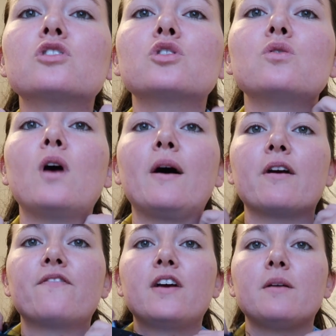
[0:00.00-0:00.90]
sure how
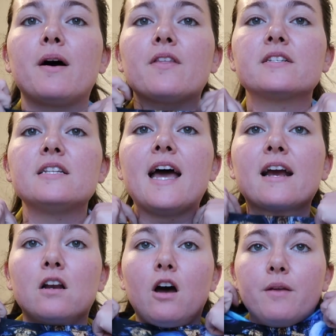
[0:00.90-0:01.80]
I feel about this
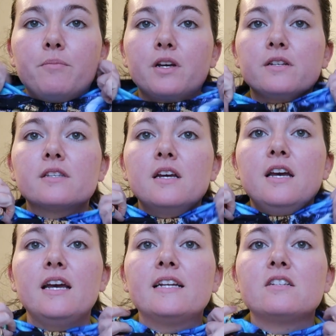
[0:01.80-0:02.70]
neckline because
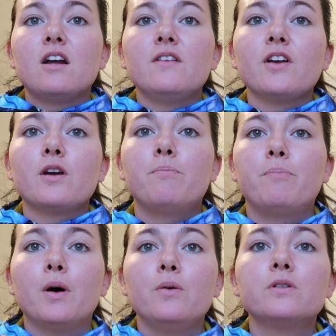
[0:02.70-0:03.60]
it's kind of like a
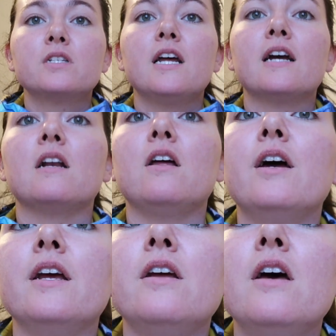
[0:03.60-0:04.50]
boat
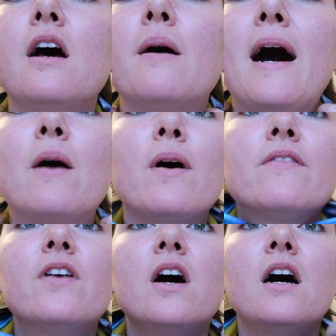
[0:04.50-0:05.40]
neckline.
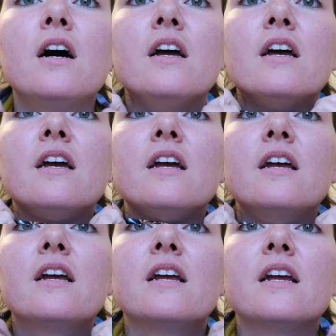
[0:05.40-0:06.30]
However,
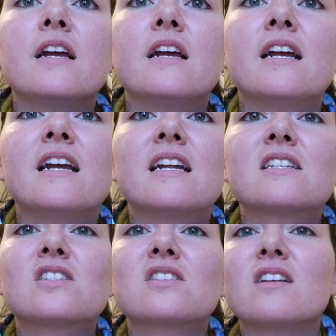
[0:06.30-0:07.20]

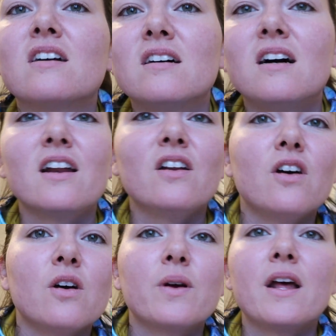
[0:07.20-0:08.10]
it's, I don't
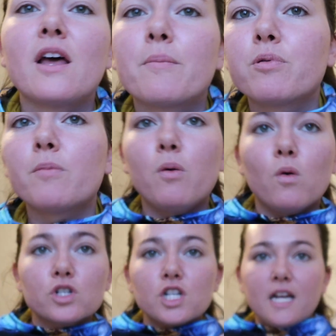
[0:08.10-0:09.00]
know, like
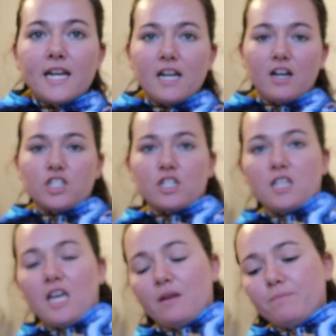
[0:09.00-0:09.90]
proportionally, I just
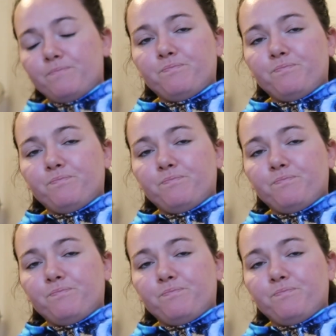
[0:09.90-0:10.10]
think